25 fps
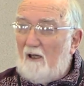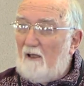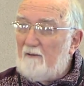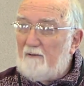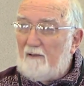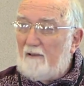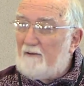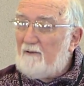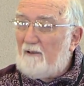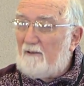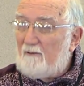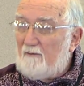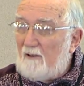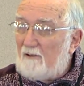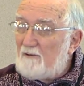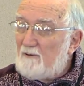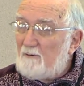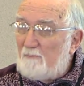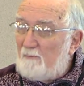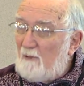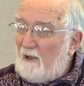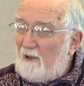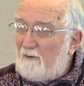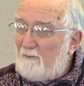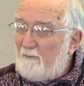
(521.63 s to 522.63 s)
That
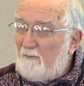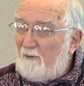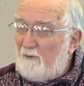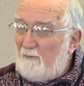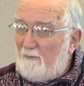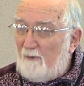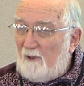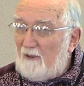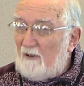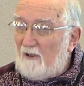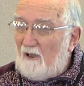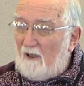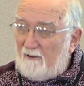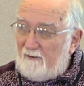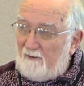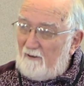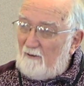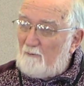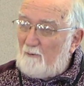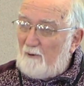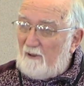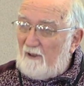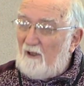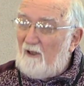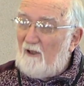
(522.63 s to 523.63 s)
doesn't bother me a bit. I
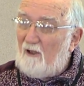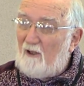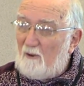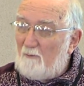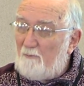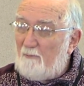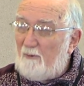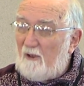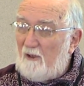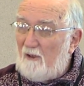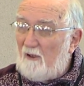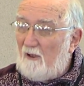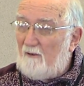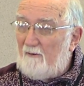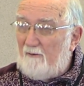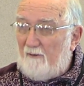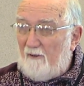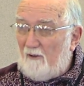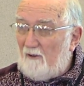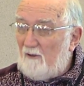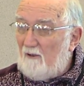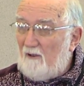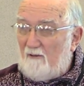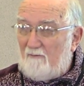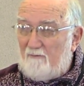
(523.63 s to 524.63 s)
think we can compete on
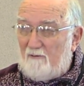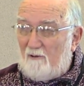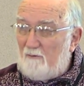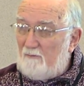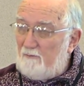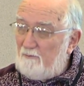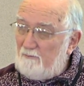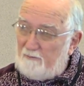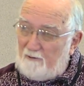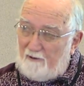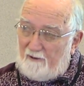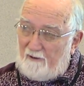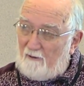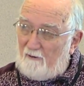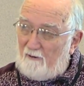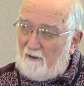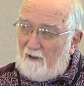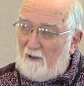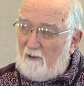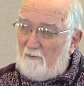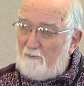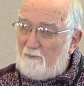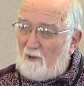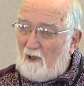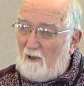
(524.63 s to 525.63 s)
their level without
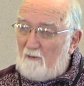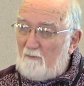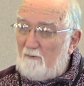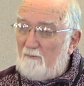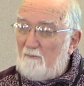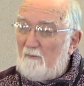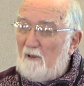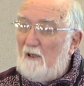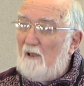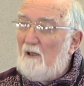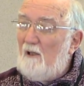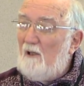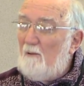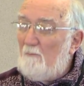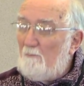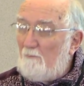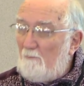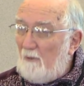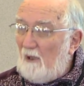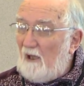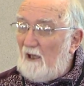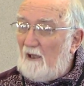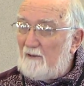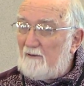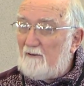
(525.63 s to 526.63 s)
any problem.
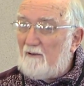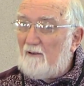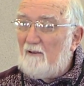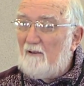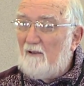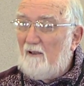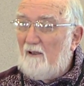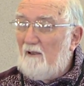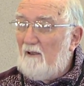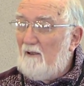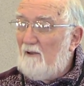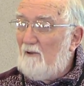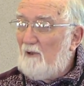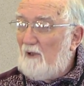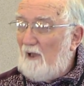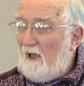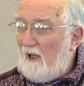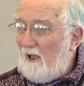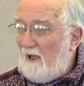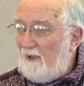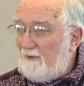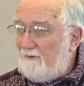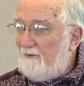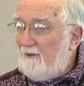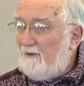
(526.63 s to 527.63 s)
But
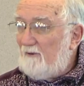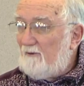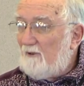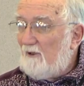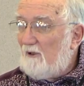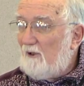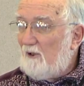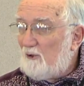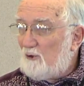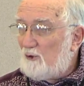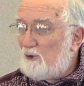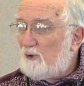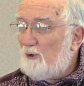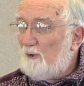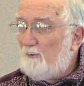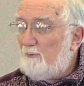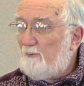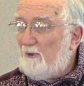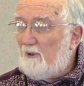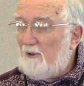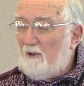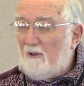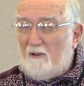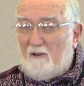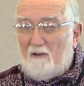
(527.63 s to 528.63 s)
I think that it should
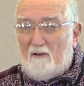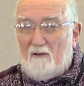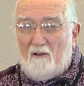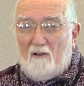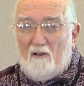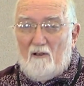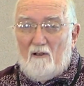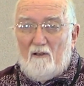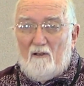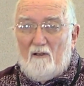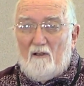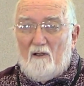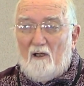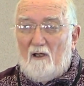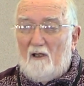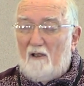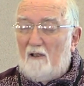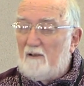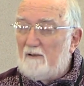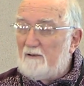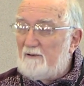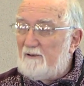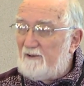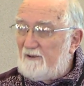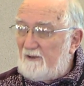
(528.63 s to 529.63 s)
be
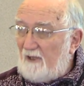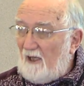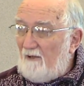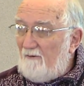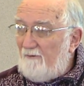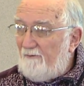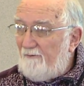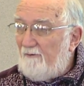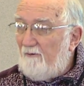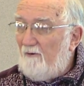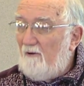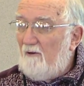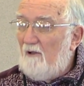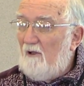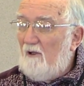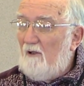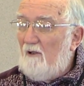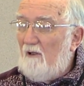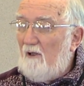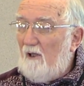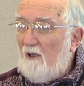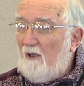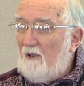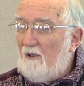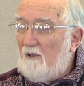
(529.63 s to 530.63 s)
safe
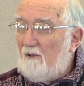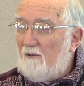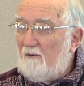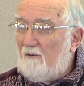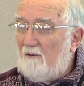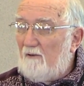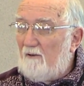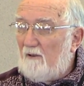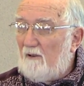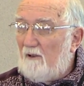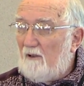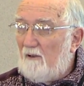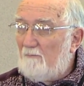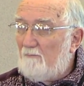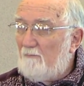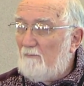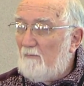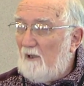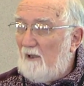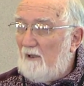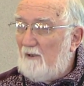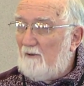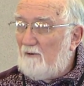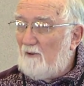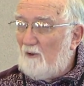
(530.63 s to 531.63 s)
and
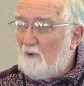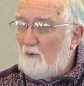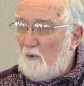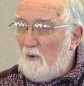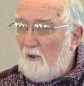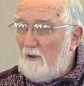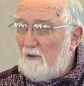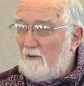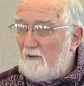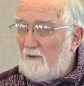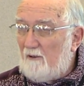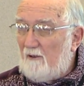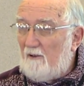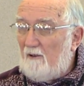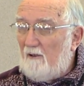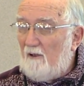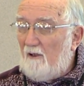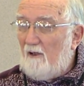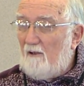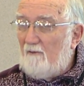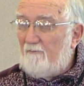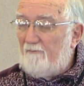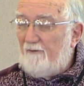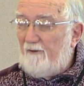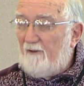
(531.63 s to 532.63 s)
the quality
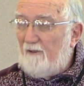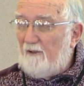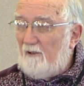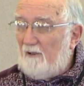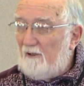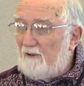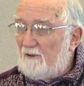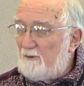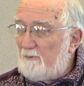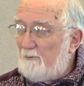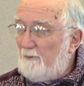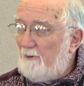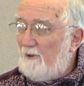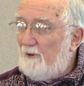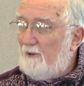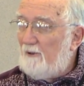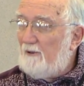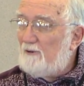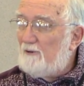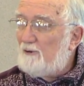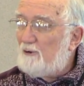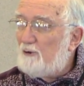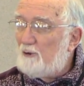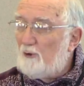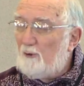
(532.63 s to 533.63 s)
of the
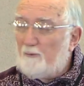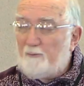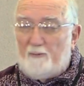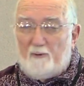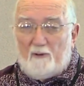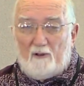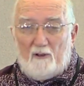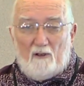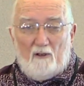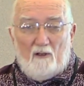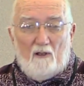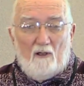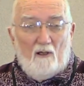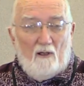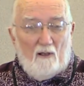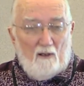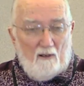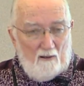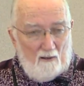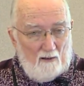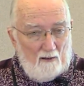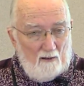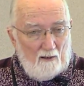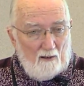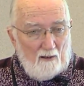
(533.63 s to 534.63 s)
experience should be
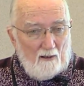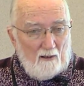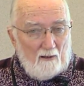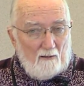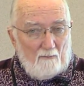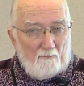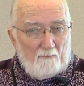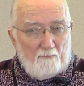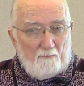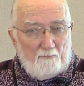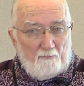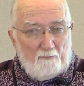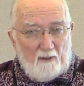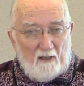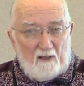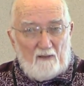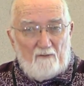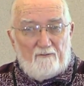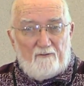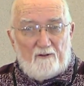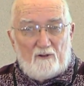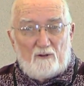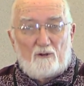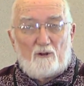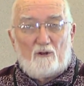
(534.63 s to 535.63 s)

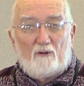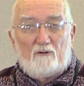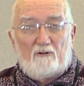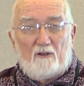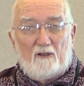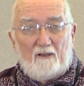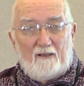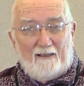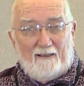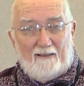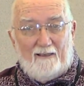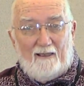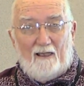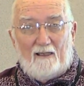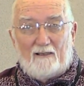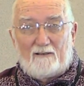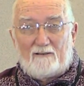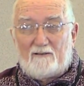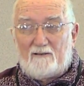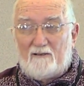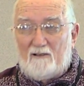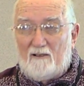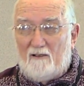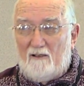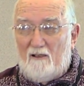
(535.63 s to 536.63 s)
beneficial to the
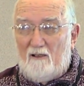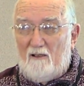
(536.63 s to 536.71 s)
guest.